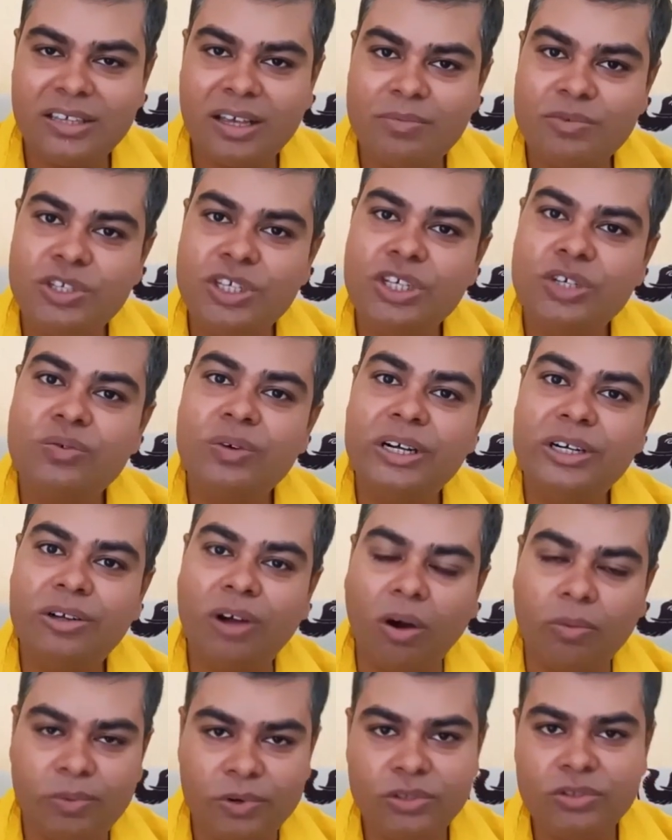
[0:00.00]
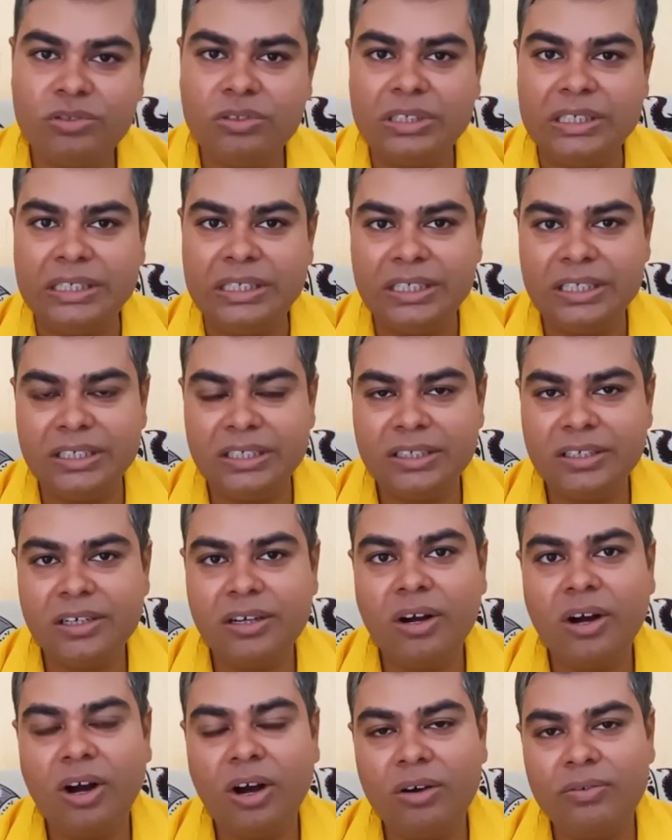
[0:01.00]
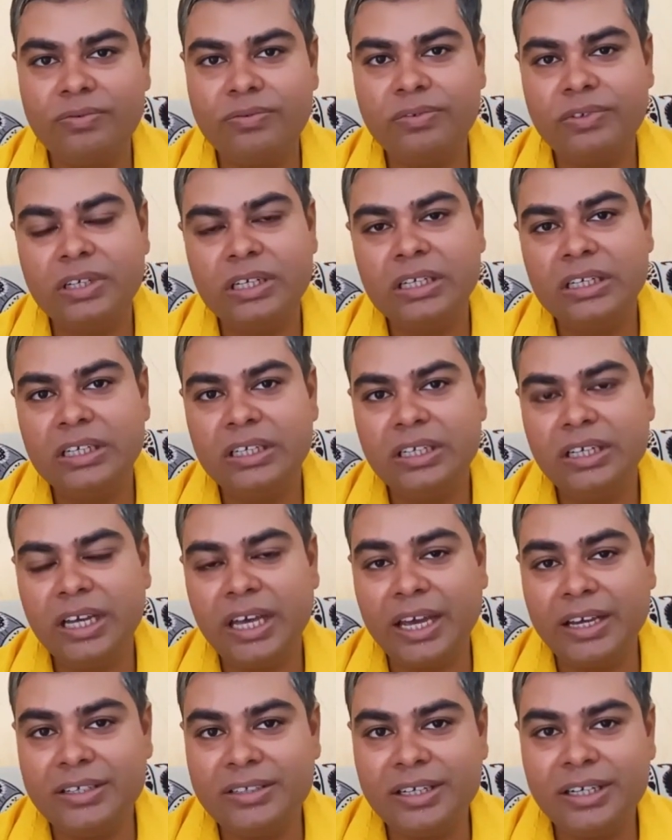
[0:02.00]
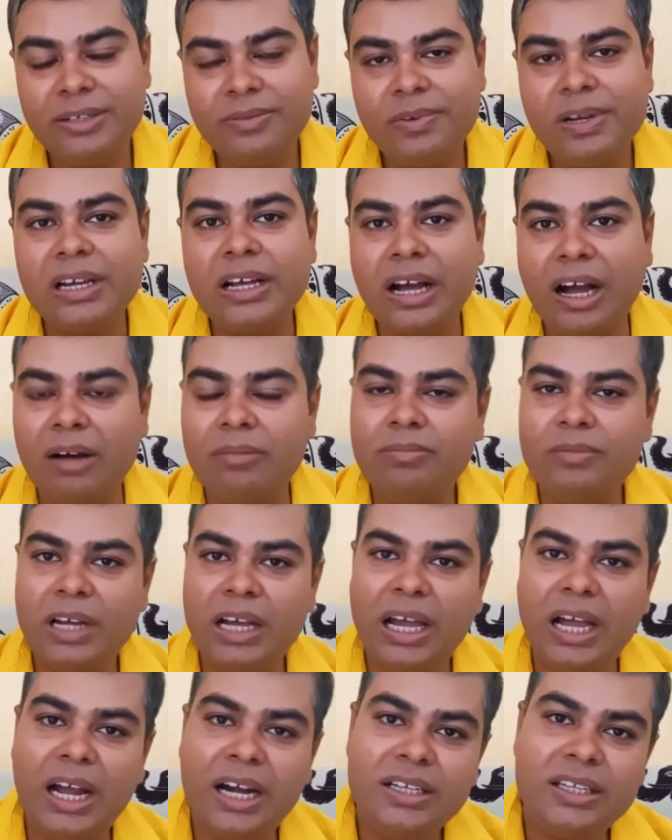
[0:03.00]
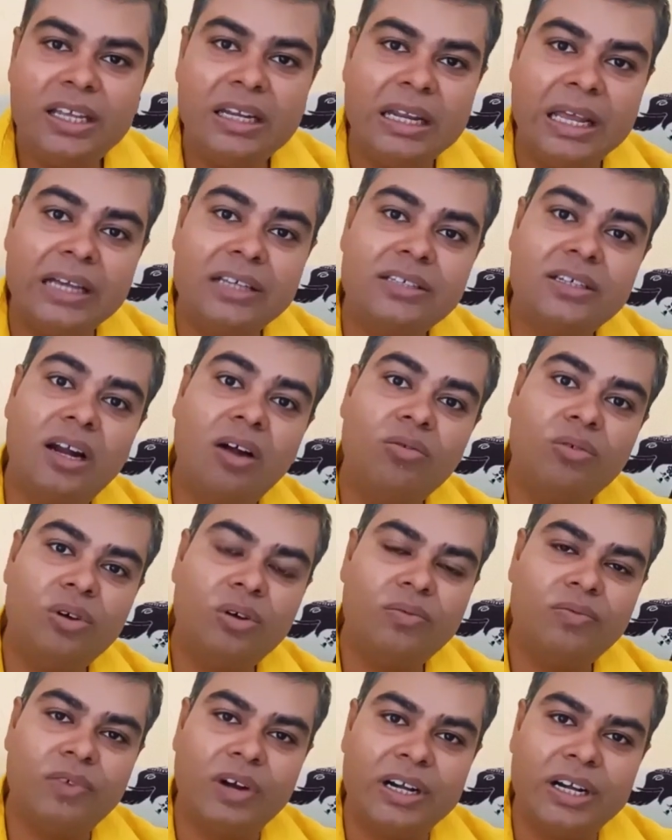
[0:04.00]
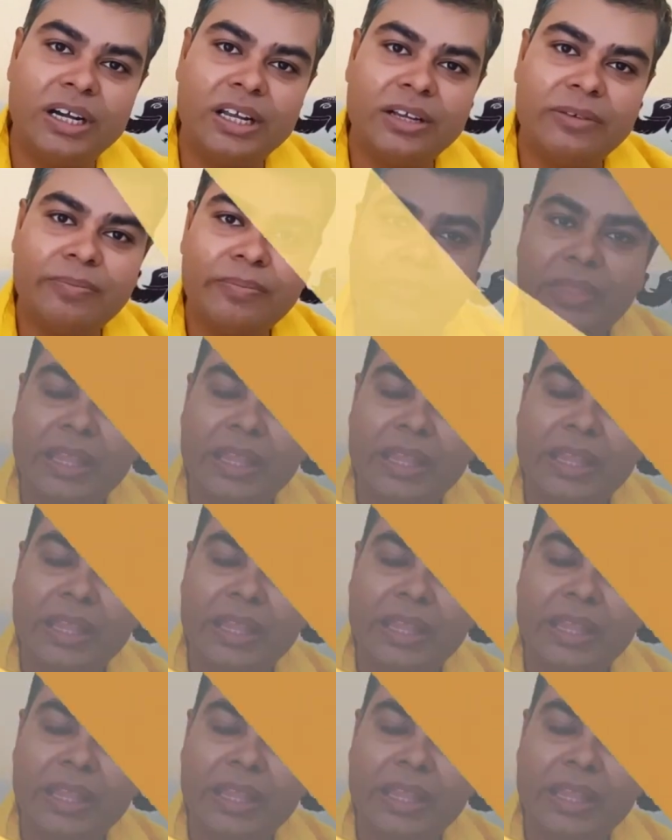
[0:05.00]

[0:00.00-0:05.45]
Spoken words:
subsequent opportunity of exit will come at the next round of funding.